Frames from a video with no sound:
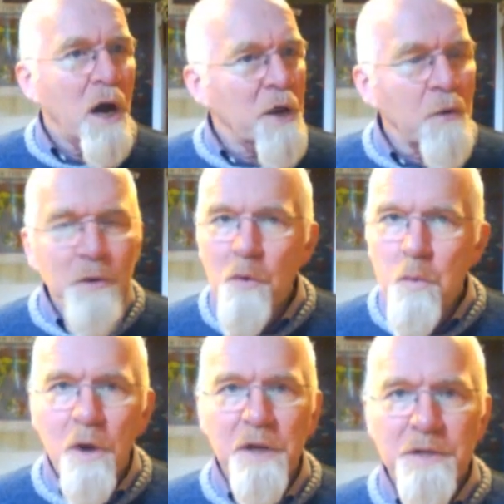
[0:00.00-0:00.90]
I don't know
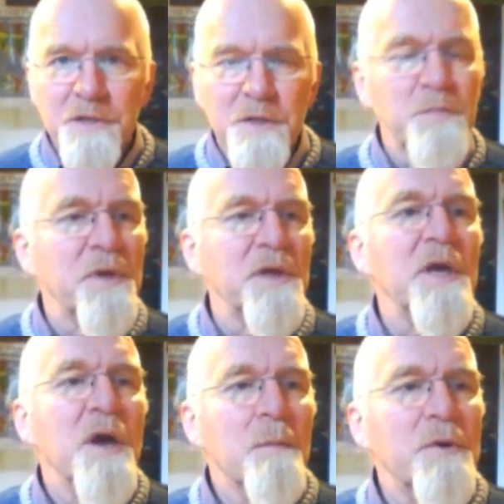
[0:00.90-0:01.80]
why this should
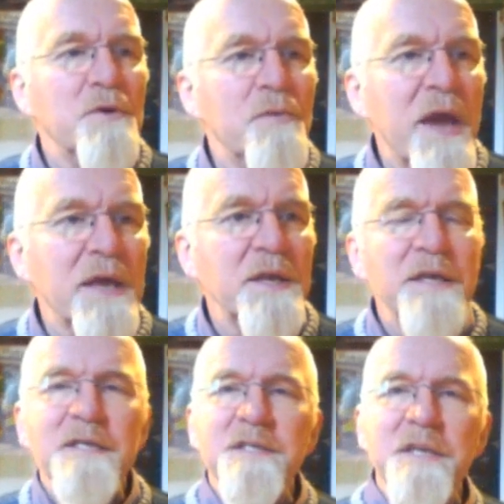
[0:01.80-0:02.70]
be, but Arachne
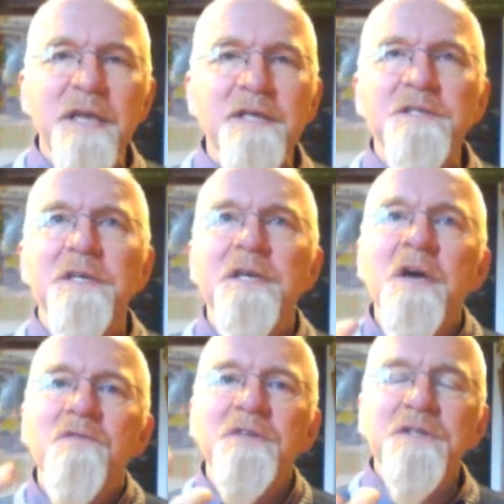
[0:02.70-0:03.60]
is an
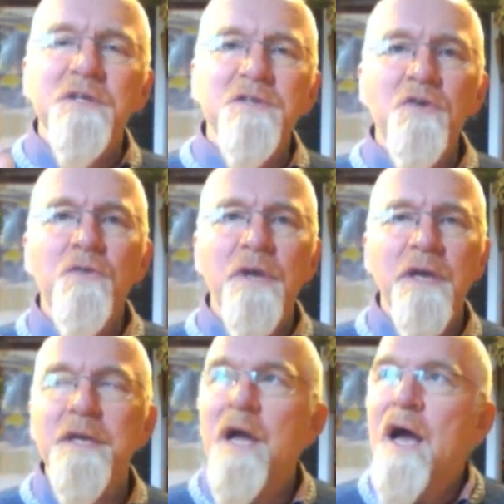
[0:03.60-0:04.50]
energy that does
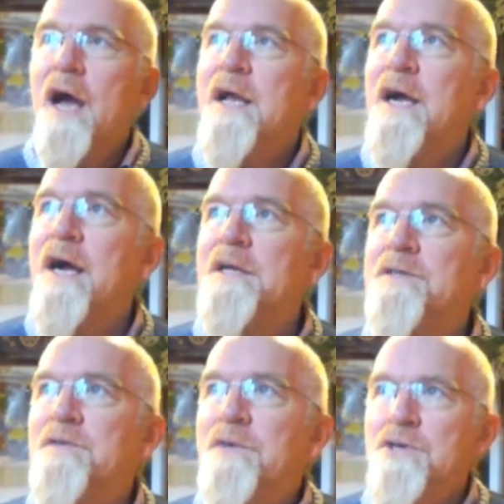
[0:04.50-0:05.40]
create a
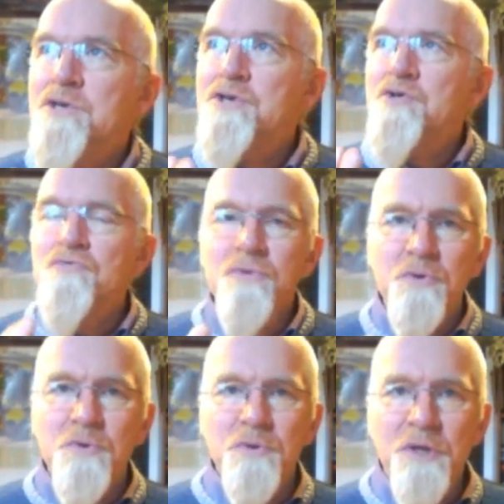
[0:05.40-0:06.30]
kind of
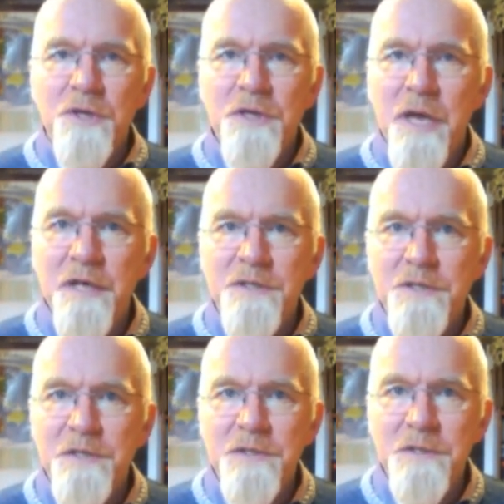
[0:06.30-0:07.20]

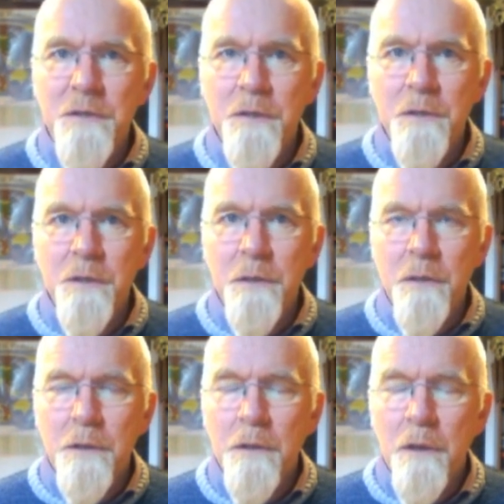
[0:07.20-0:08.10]
shrewdness.
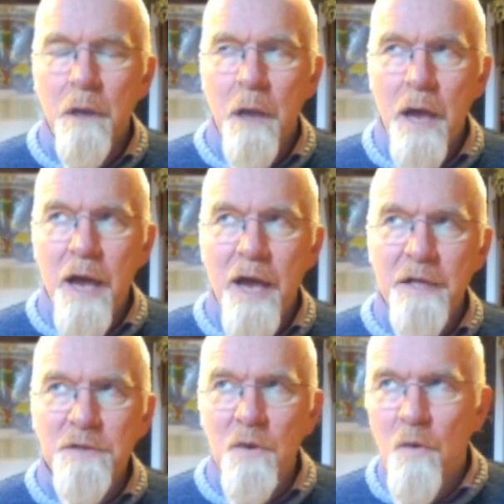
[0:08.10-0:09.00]

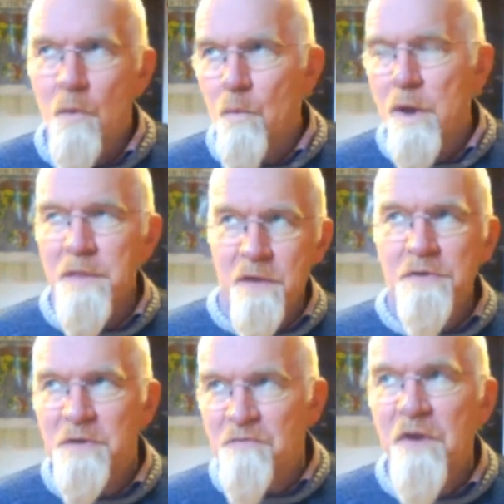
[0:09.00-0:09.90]
And when
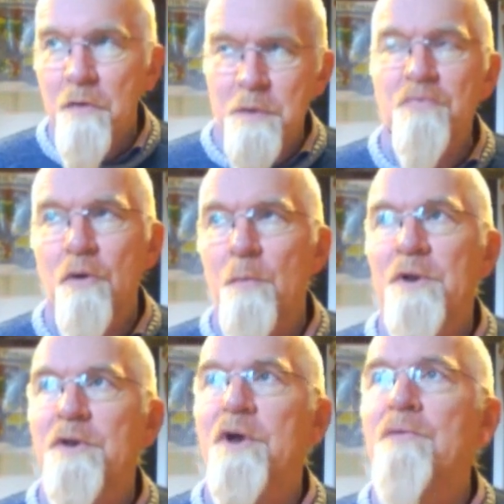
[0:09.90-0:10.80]
there is a very
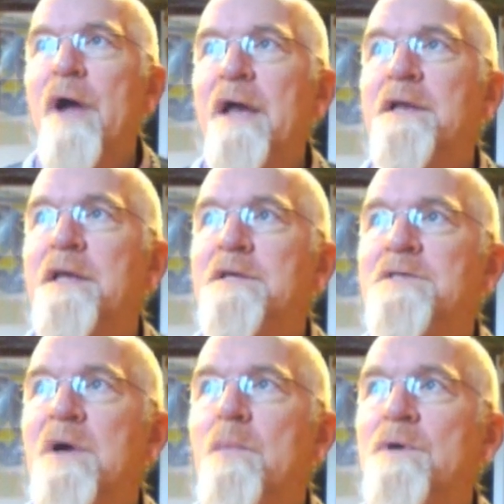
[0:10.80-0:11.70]
prominent Arachne in
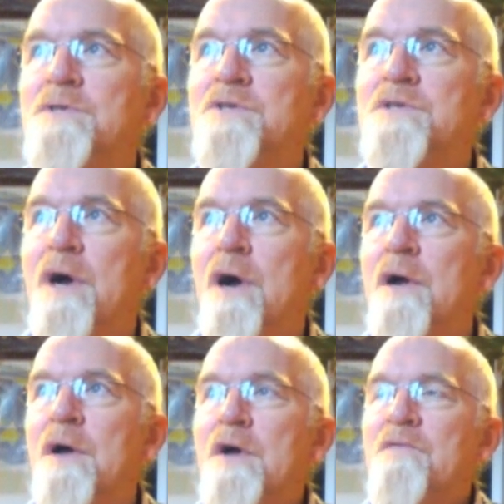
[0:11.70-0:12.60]
someone's
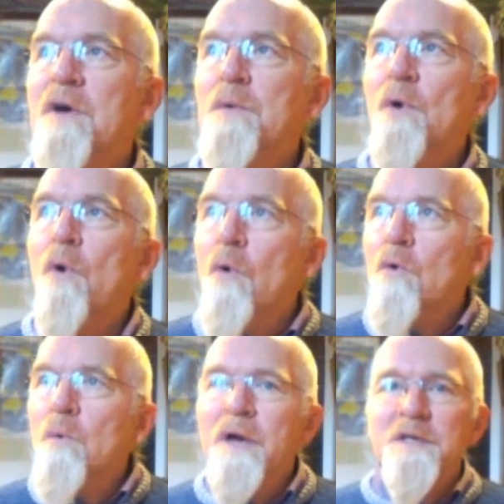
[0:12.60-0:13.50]
chart, there will
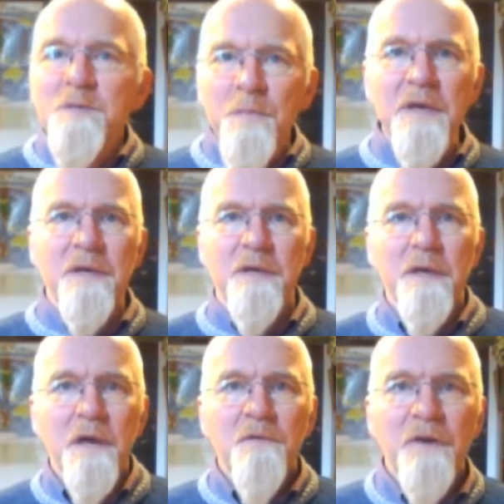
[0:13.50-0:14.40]
always
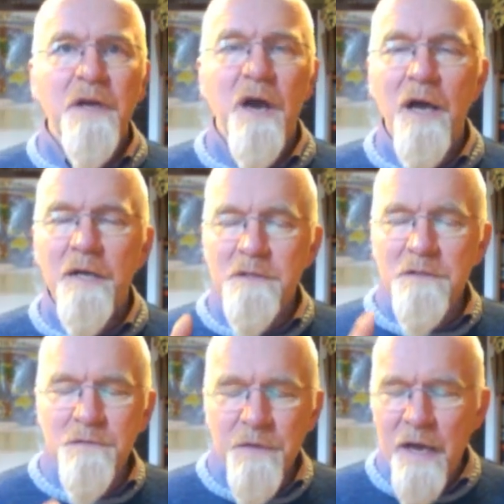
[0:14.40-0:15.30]
be the kind
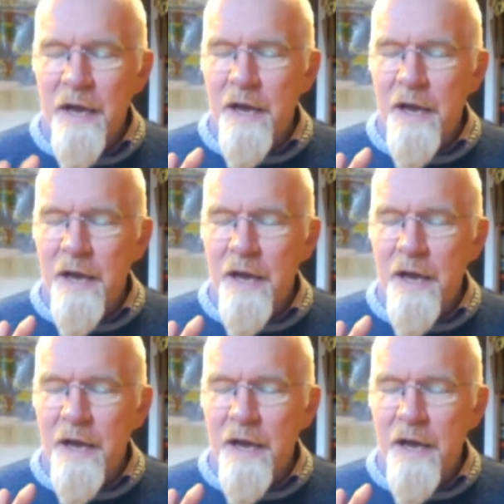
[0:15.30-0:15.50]
of